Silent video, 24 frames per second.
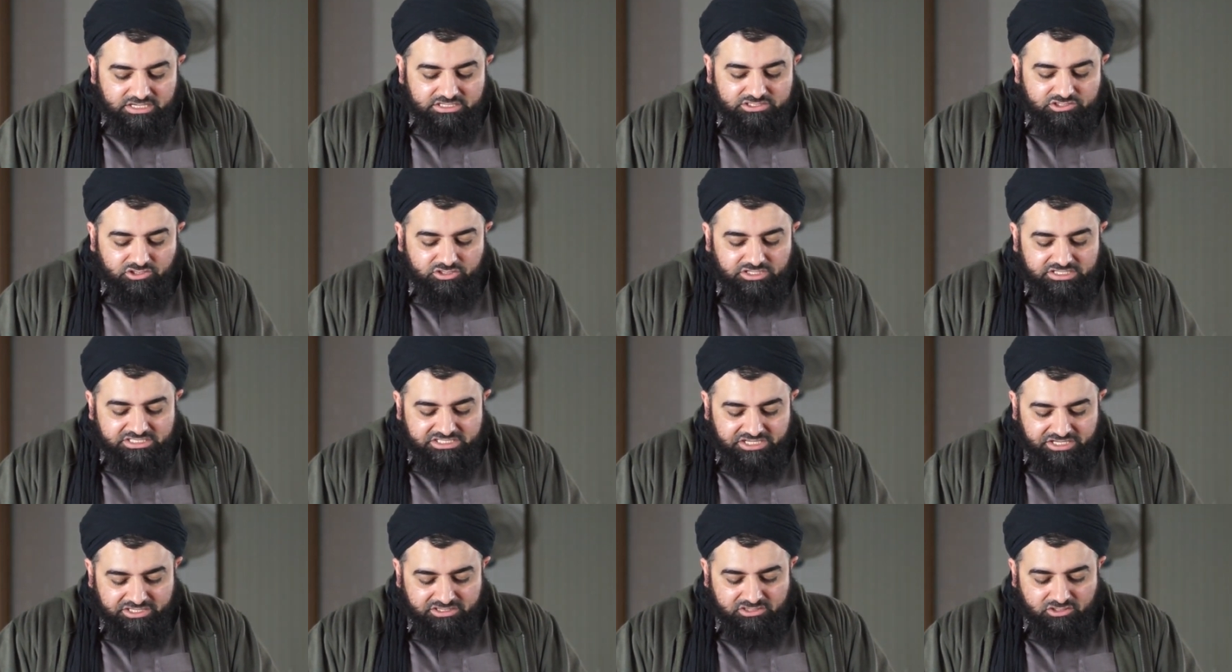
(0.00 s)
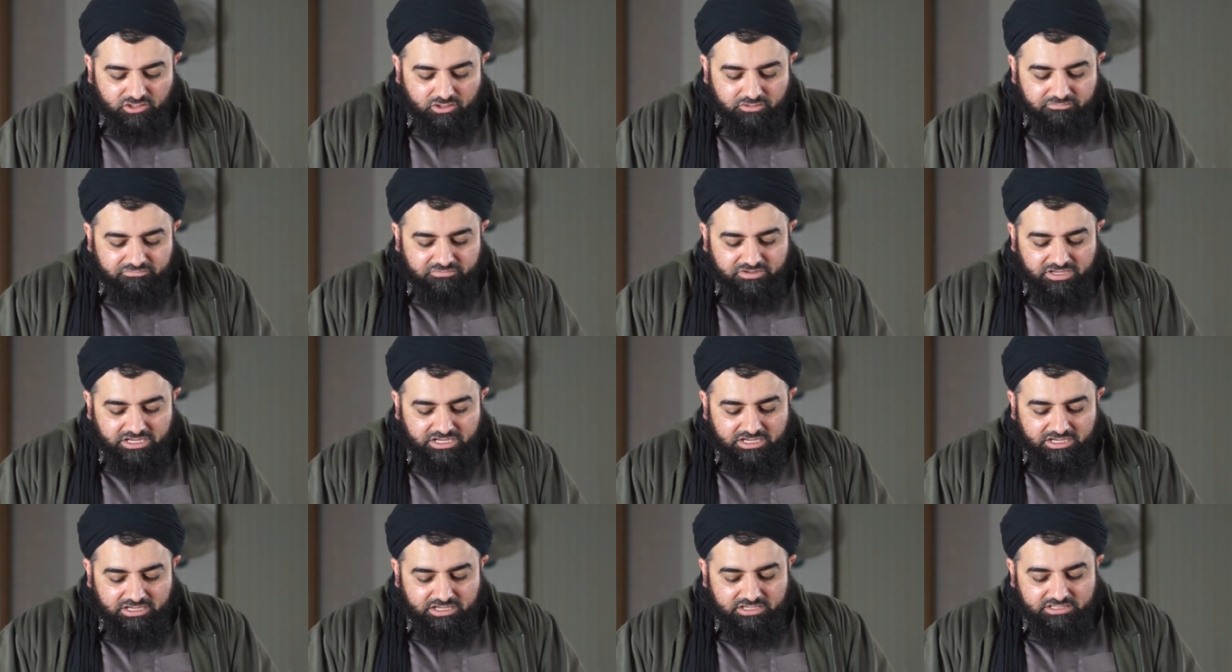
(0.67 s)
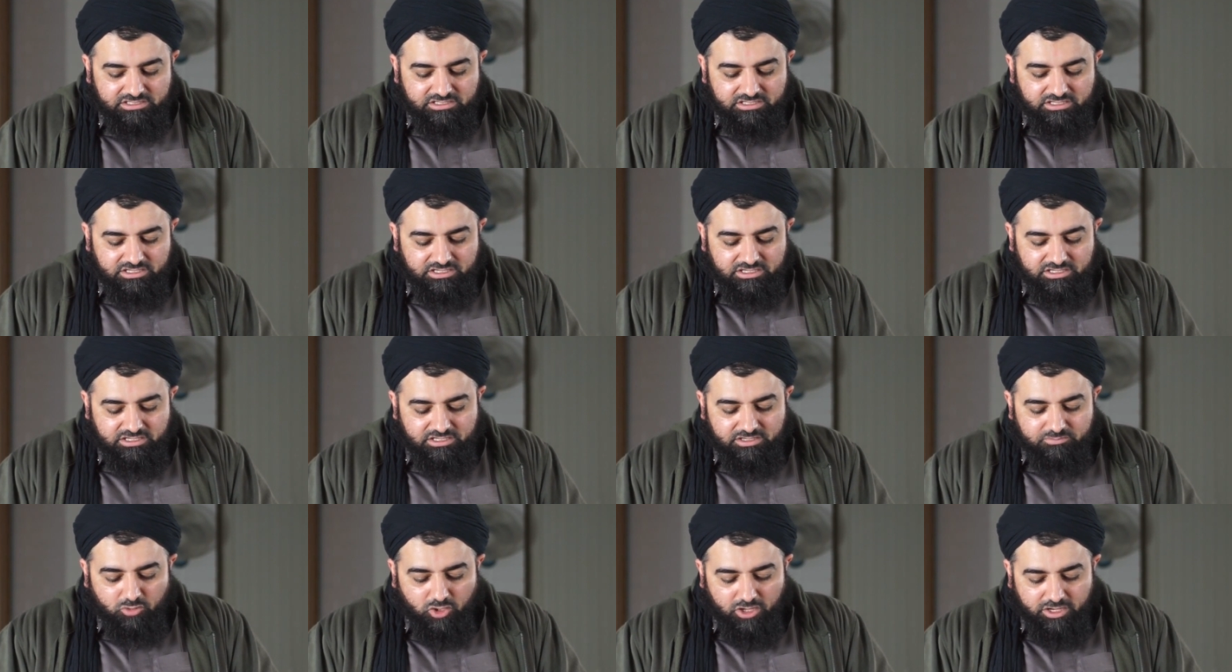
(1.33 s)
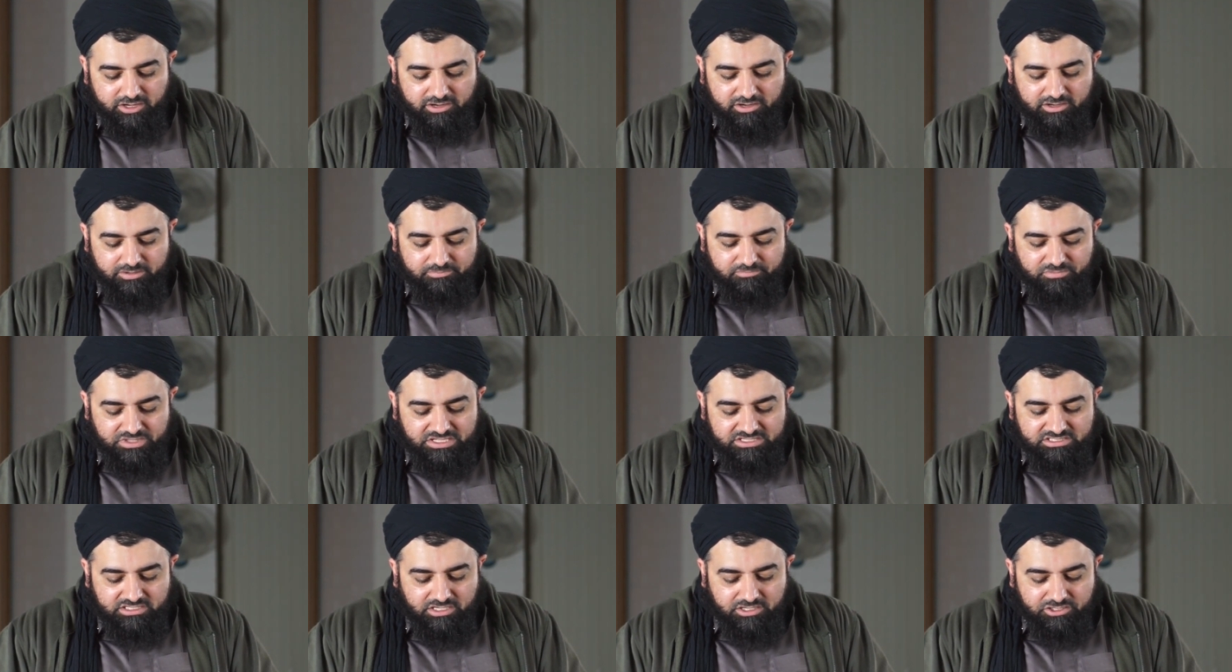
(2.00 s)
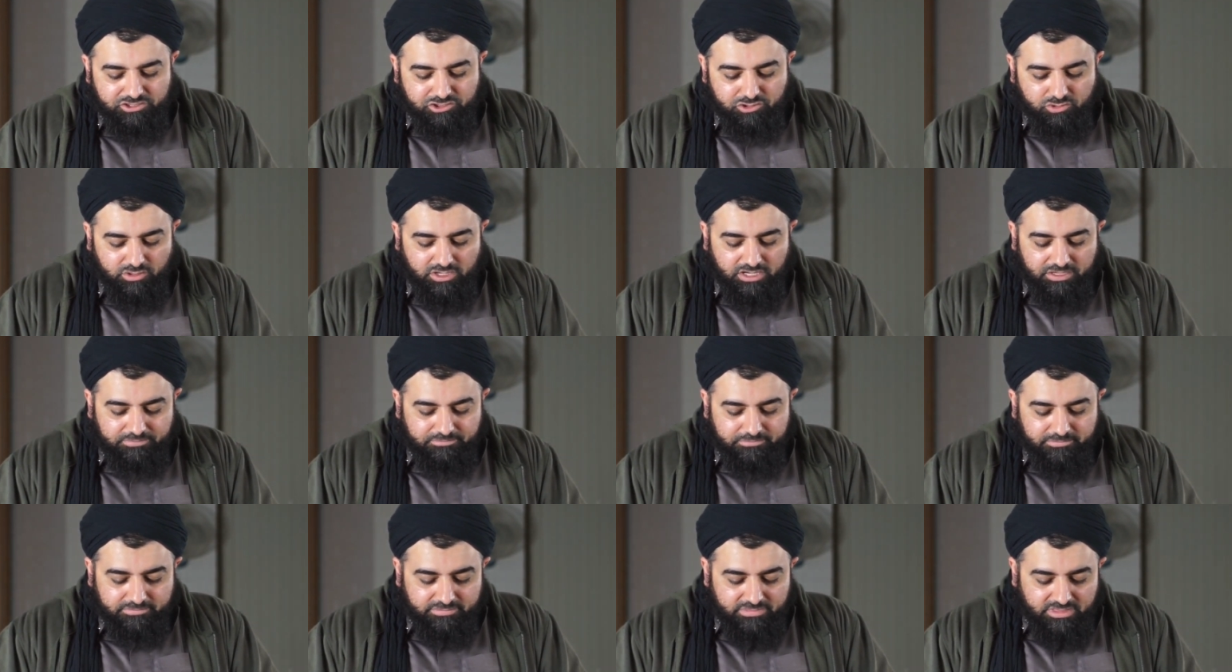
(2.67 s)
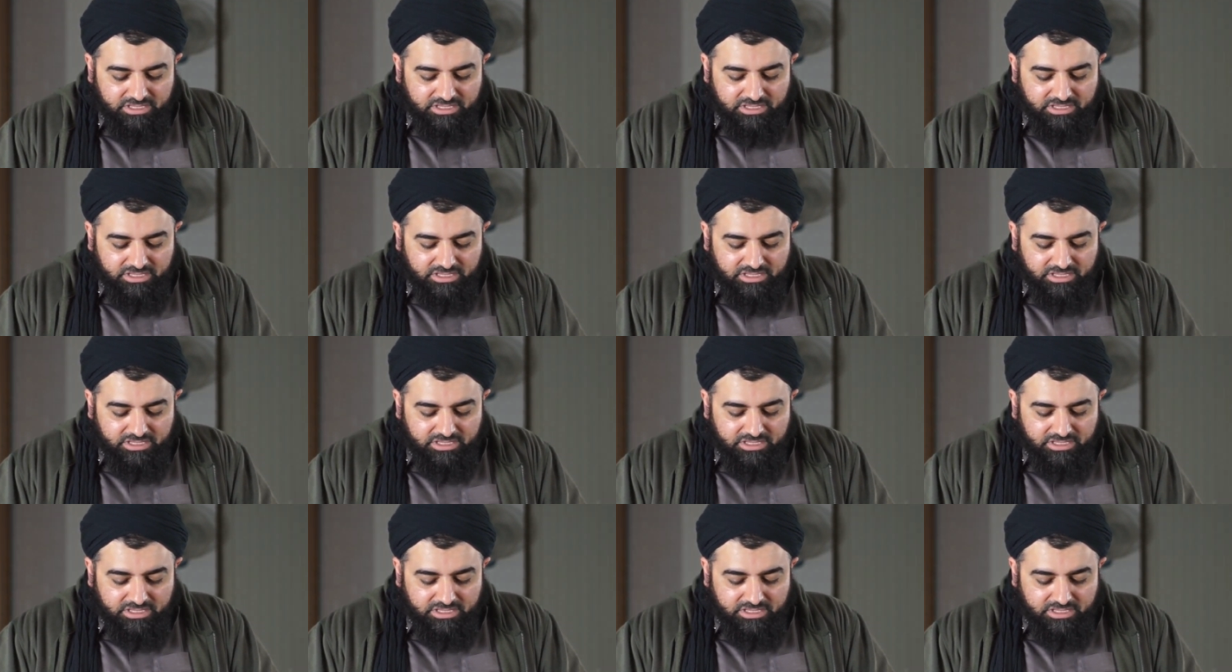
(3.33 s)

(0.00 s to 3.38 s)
So the 10th of uh, uh, Muharram is Ashura.